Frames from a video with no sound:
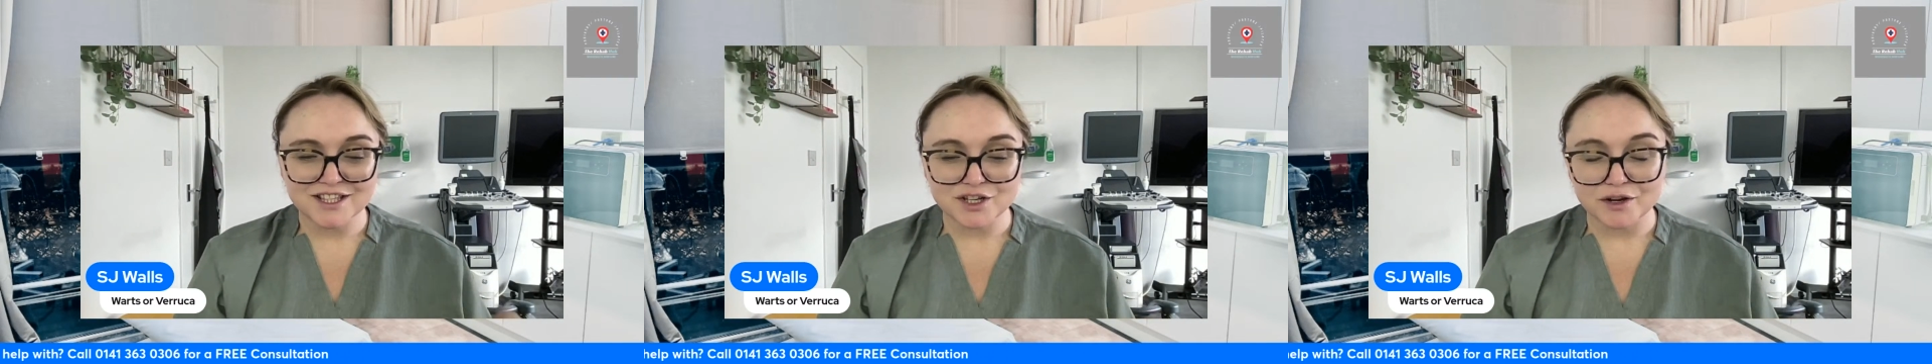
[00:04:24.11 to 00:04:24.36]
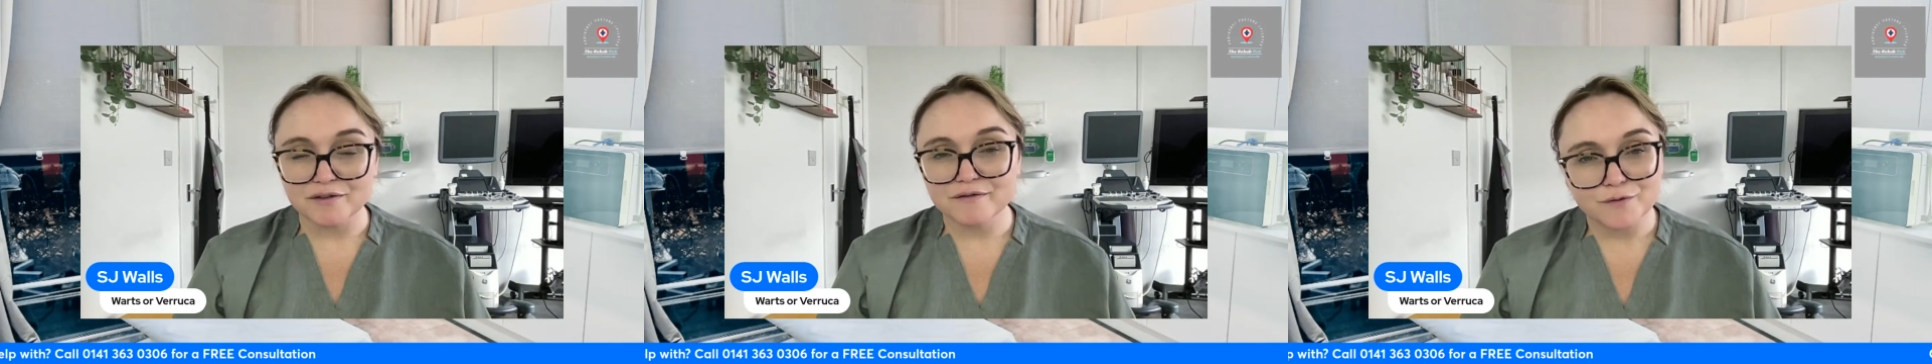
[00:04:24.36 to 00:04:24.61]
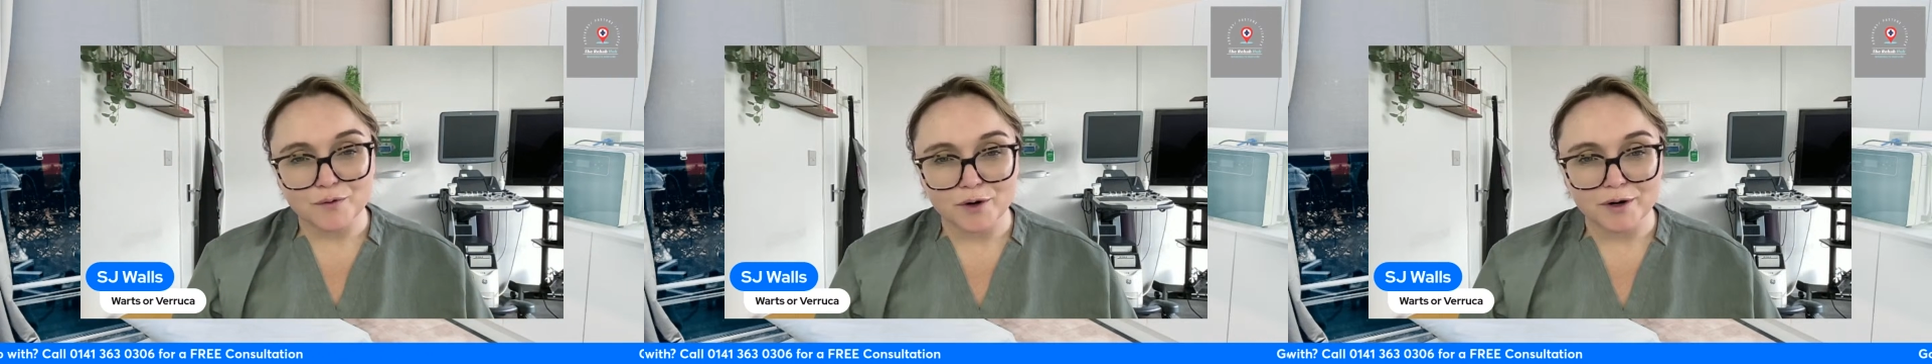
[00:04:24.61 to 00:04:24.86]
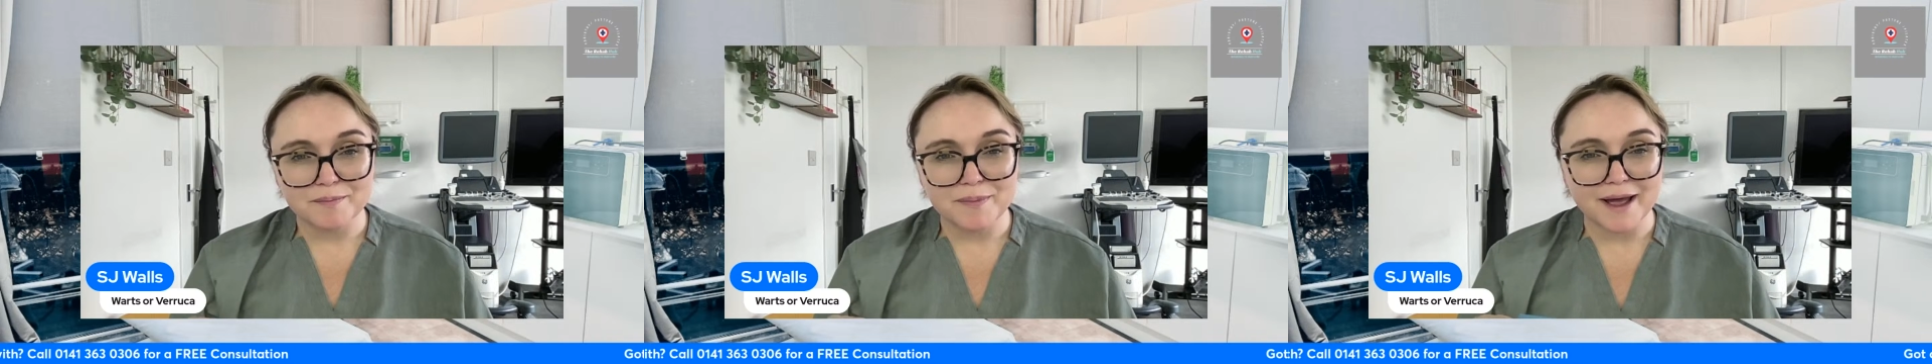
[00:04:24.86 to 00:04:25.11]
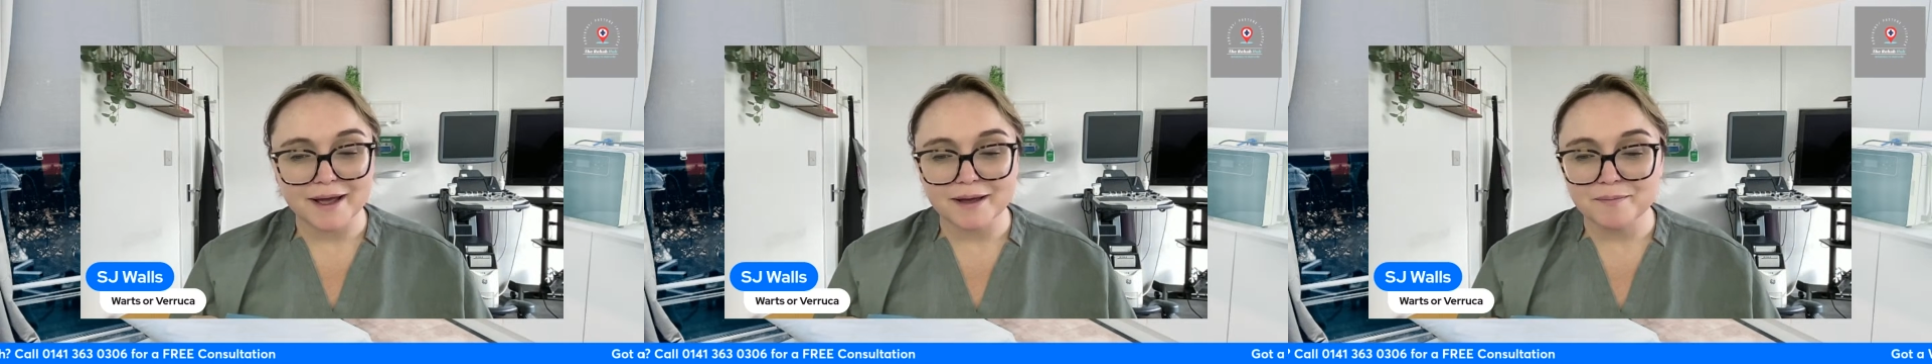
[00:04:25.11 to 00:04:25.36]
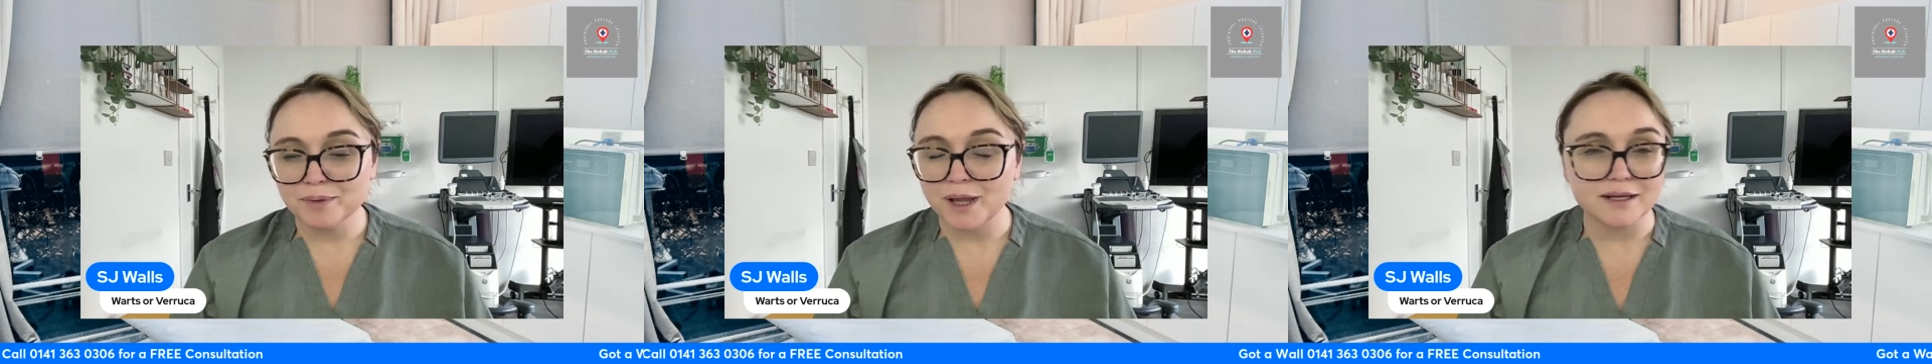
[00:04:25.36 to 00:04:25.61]
done for
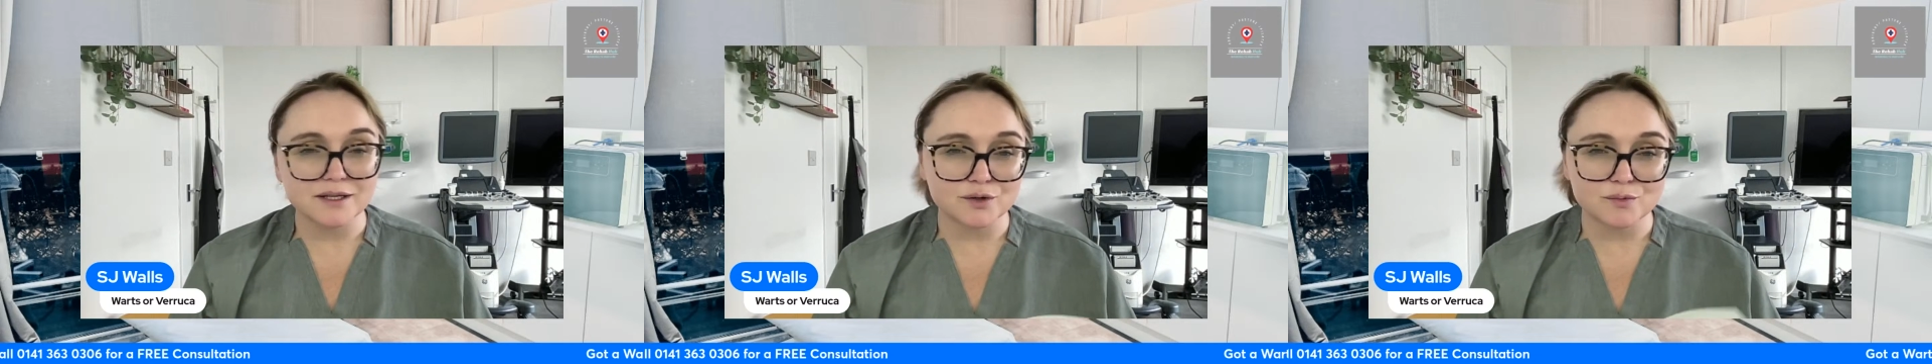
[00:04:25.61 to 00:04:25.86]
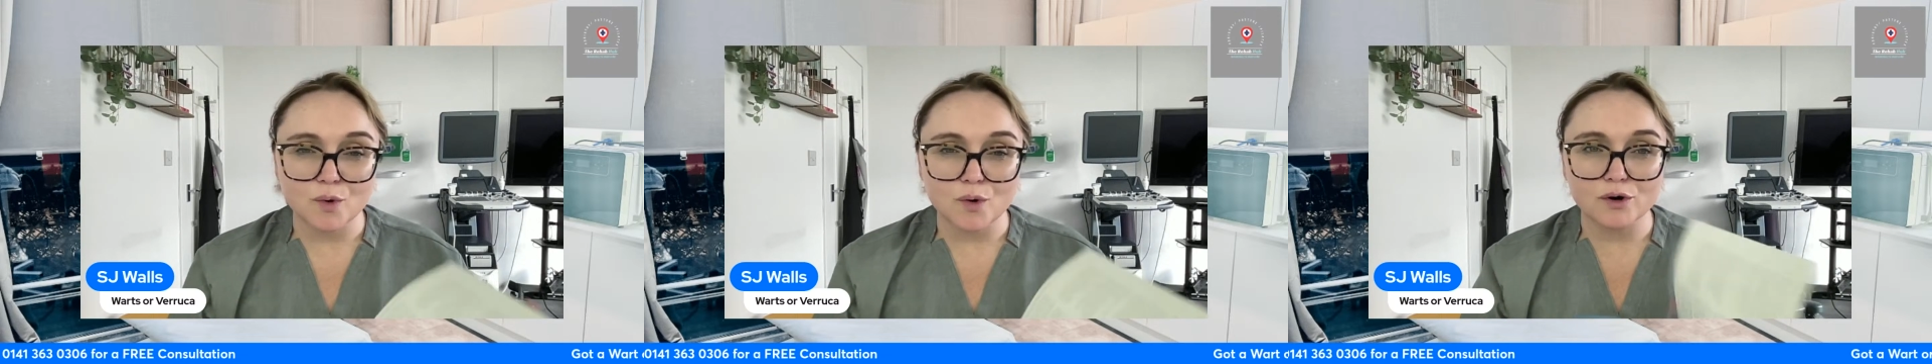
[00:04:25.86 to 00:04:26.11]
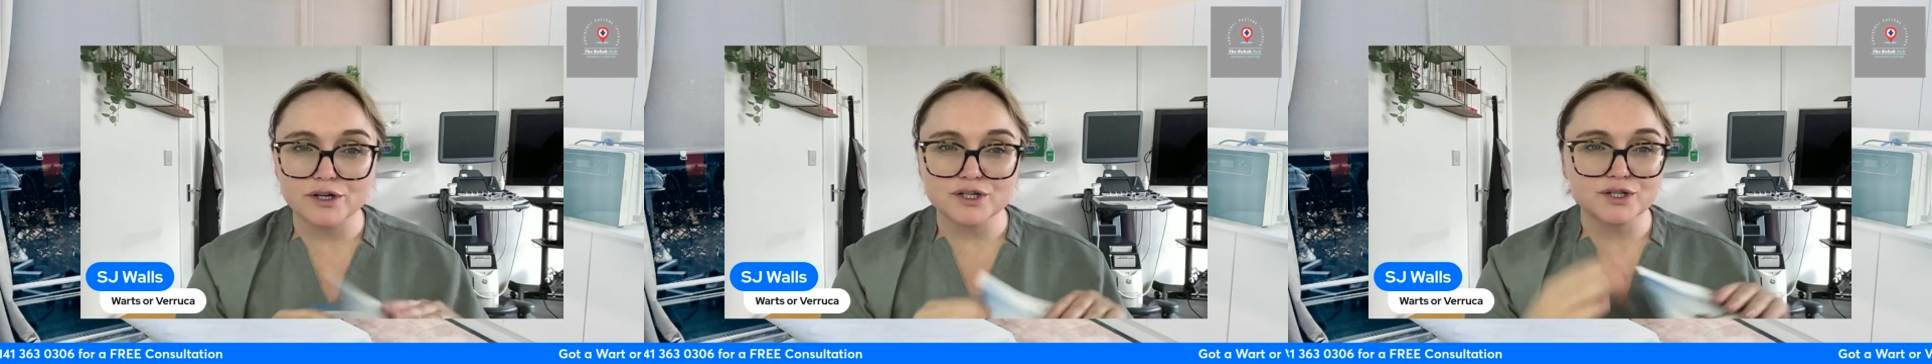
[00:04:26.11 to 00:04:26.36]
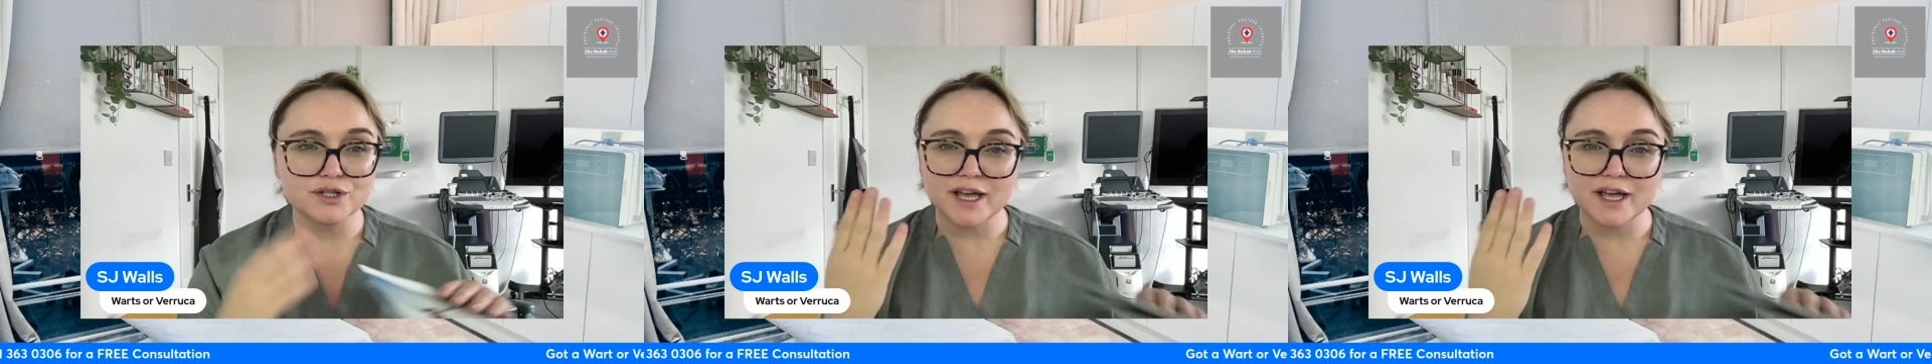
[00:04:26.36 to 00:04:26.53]
plantar warts,